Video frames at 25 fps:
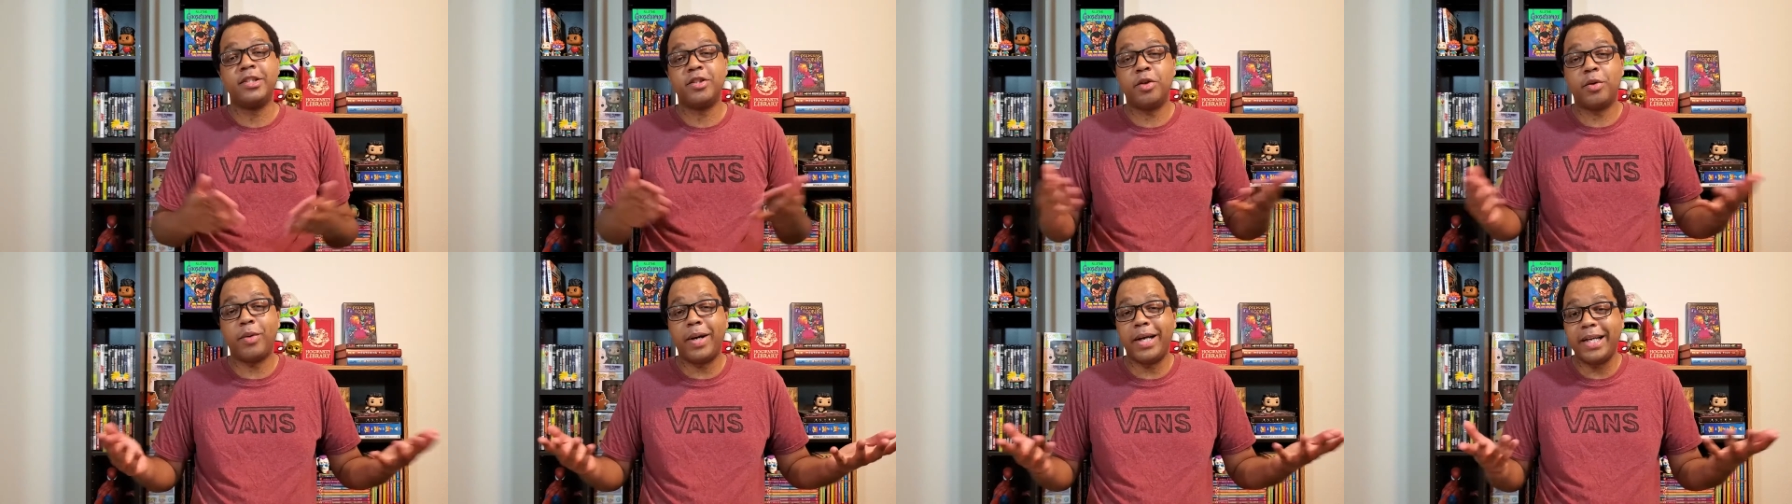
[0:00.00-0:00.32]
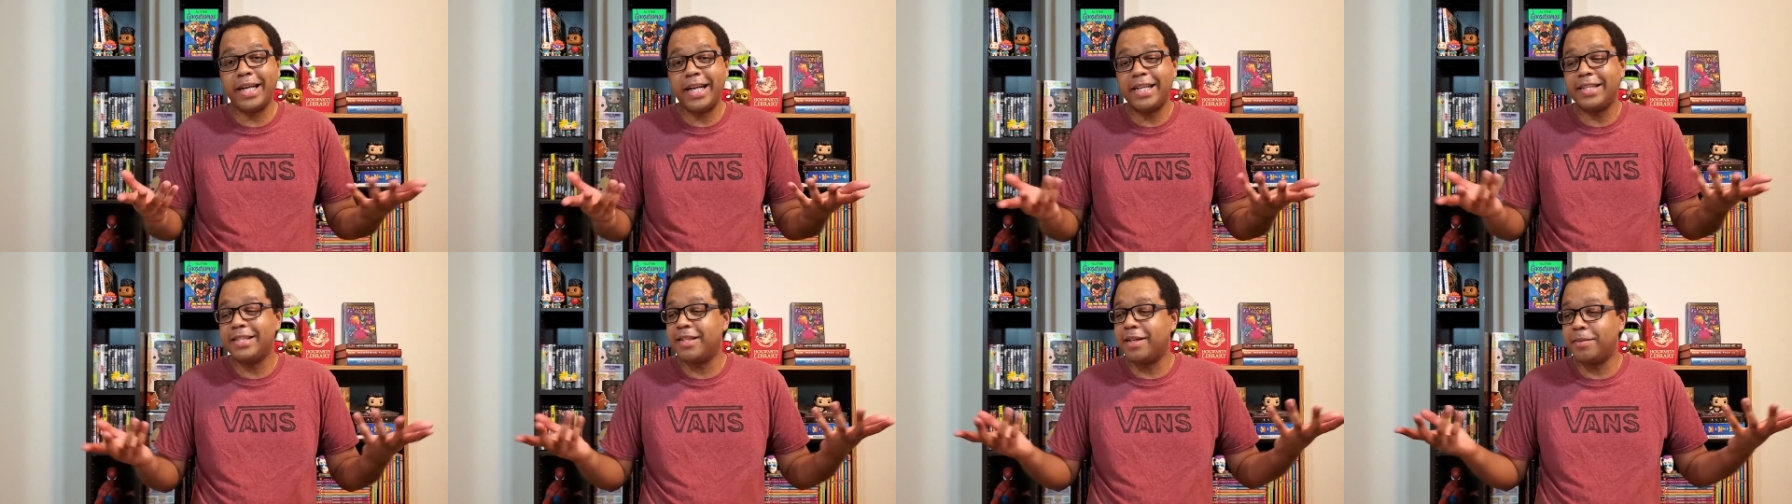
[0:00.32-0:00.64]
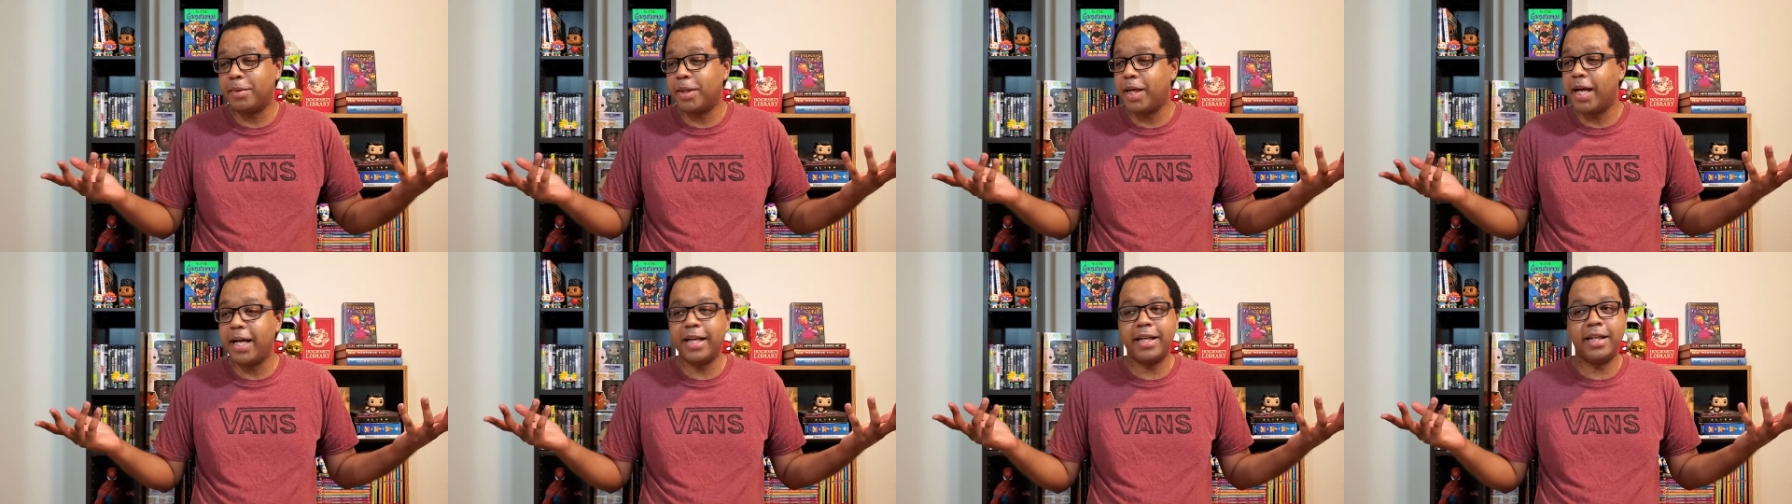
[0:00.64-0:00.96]
So I guess
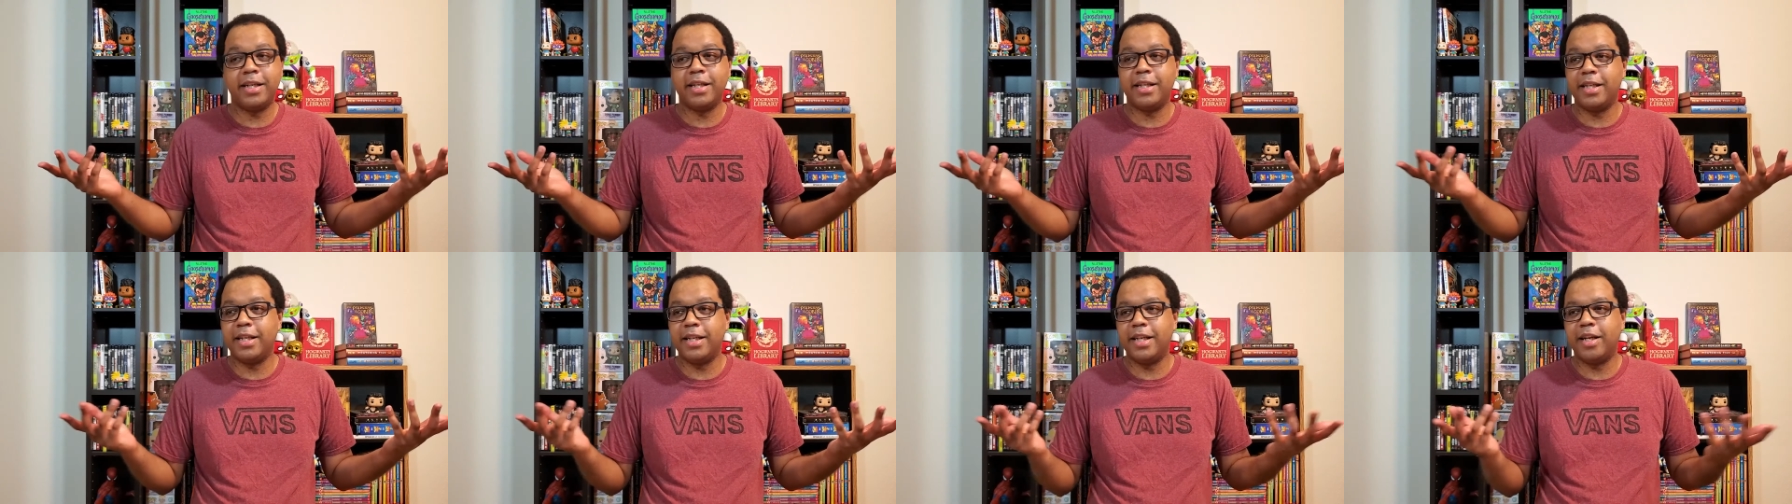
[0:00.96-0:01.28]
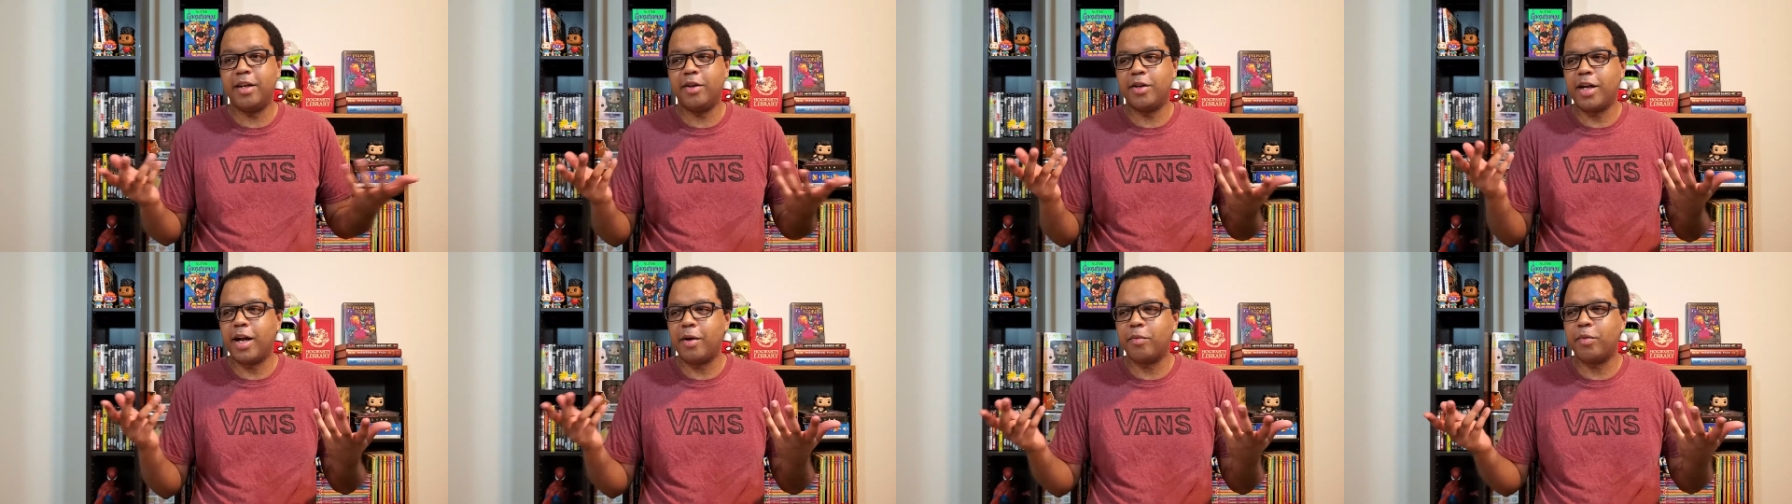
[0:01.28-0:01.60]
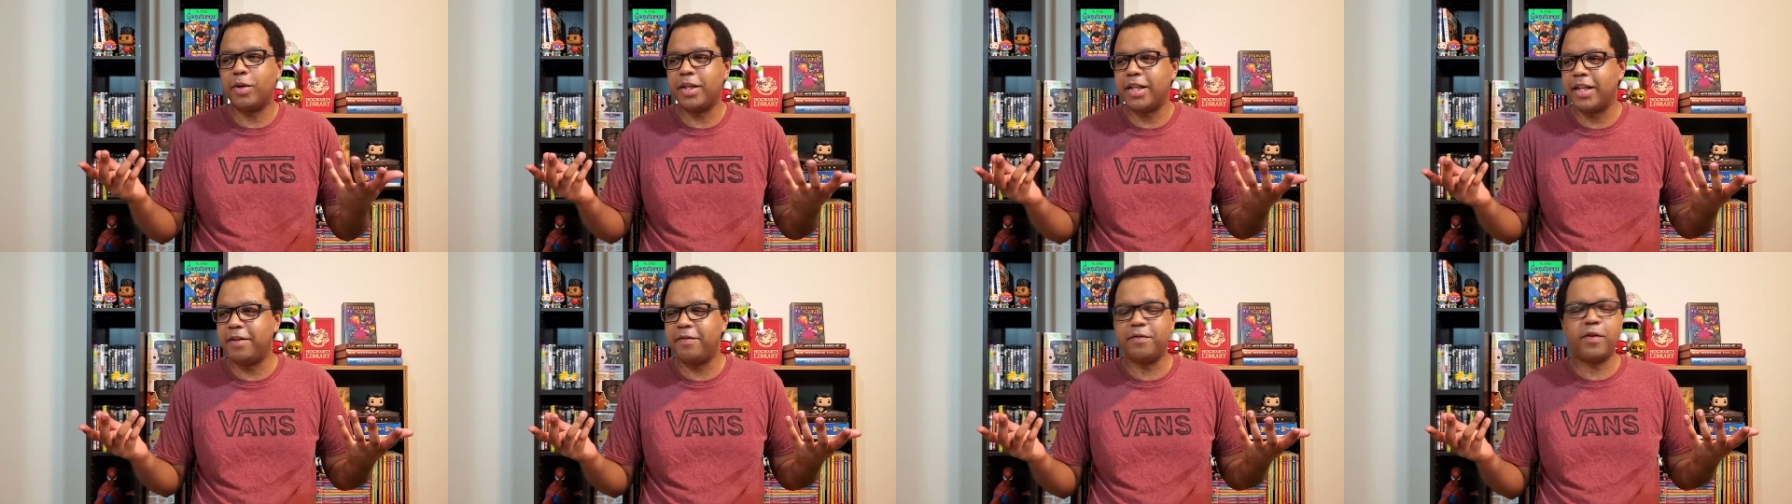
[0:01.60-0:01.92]
I'm kind of, you know, not
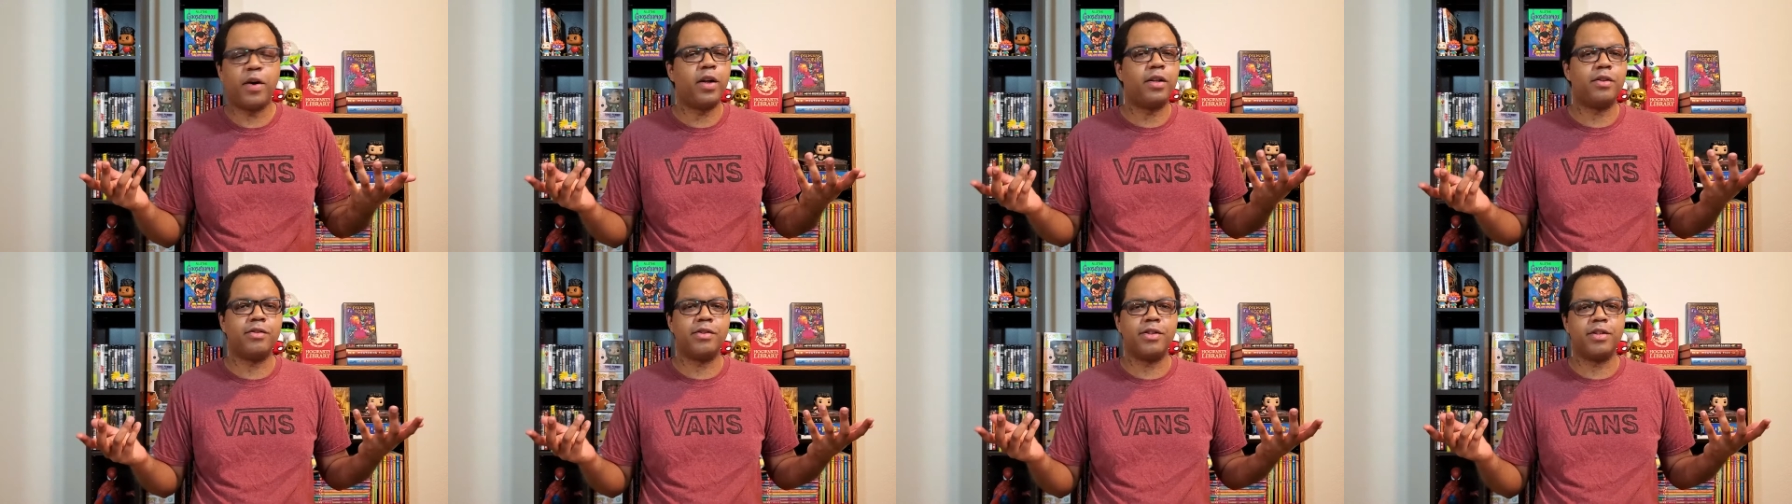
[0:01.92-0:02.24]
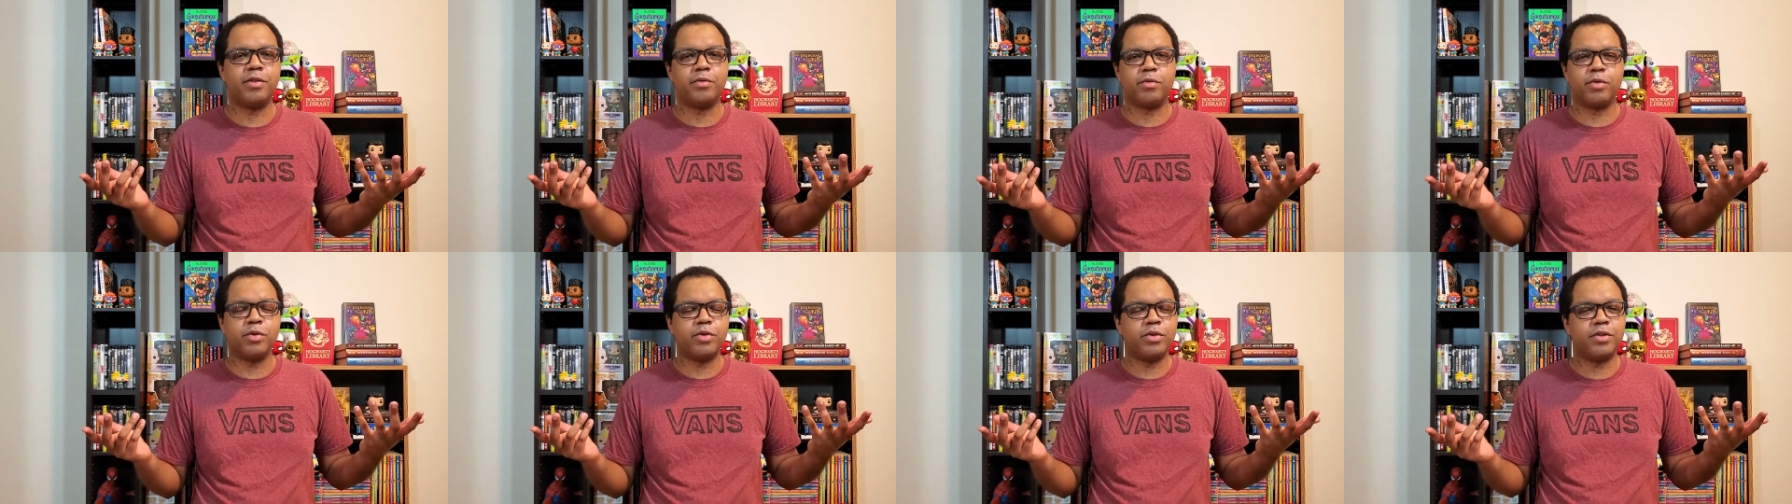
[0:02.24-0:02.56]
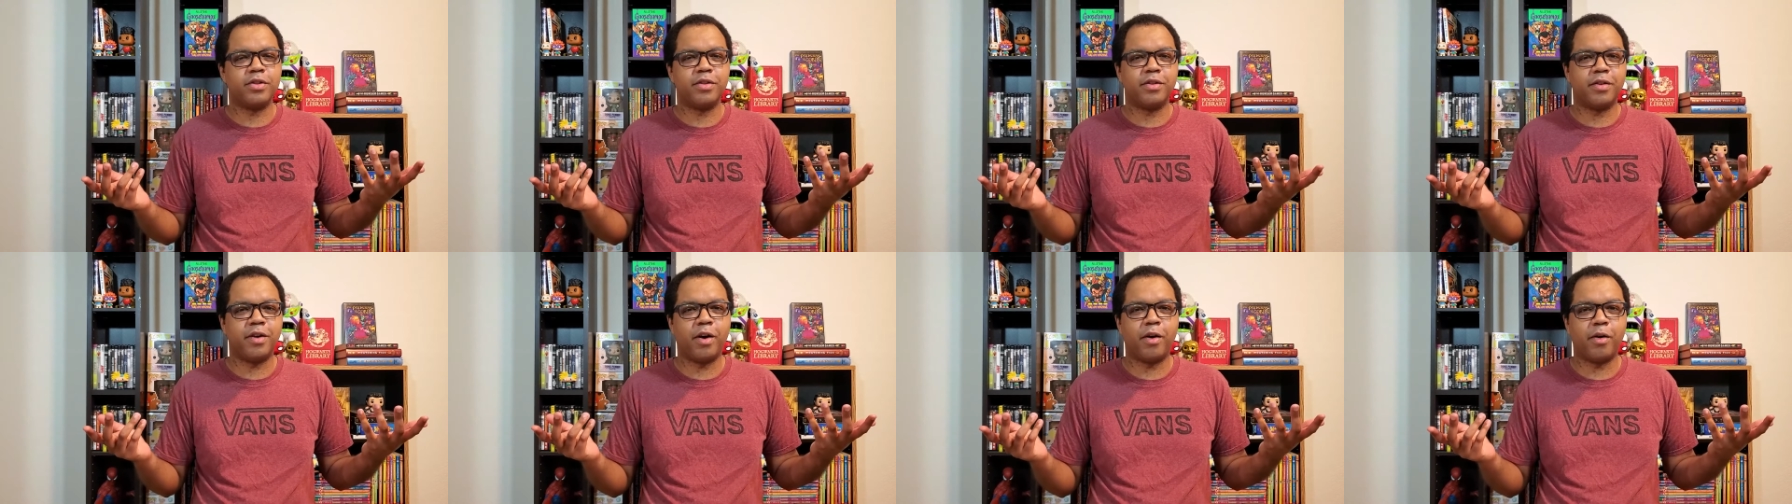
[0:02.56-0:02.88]
really following the rules